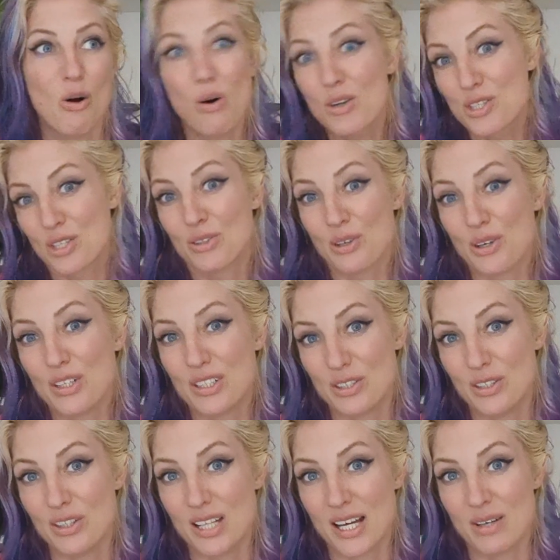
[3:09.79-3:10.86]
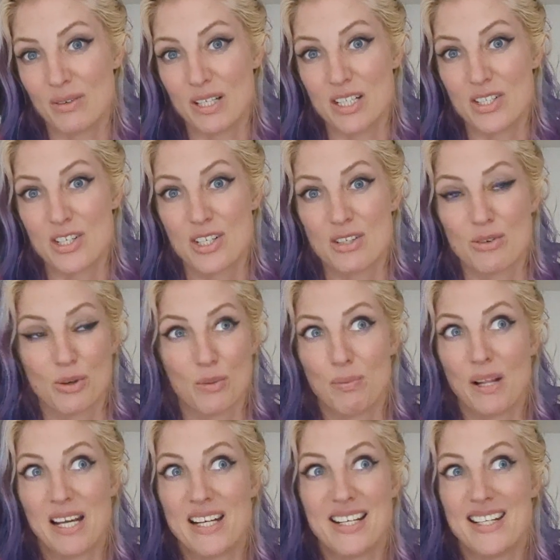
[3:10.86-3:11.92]
or to learn a new language, or to
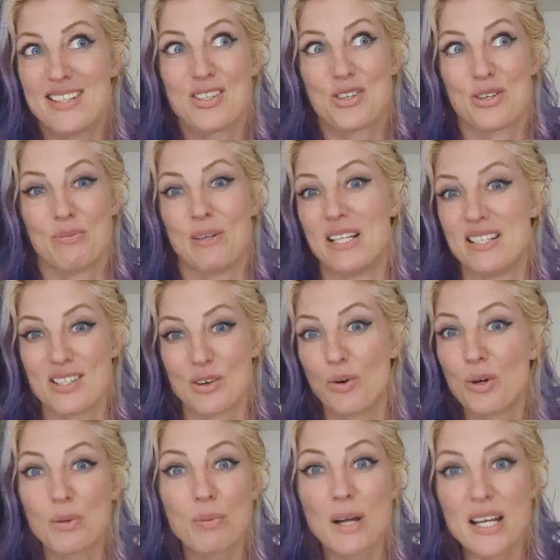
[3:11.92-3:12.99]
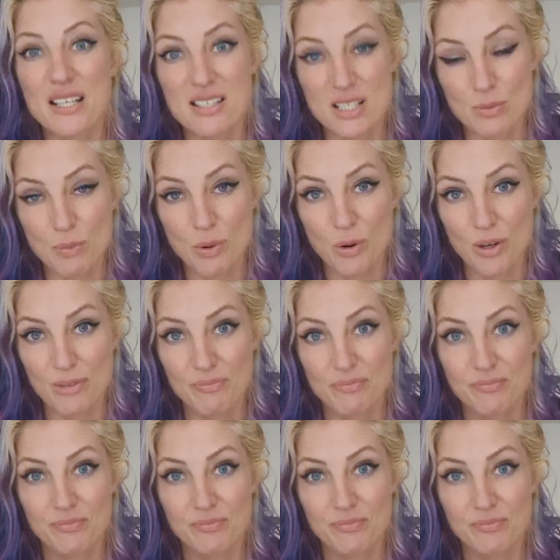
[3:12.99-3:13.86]
play an instrument, or to play a sport?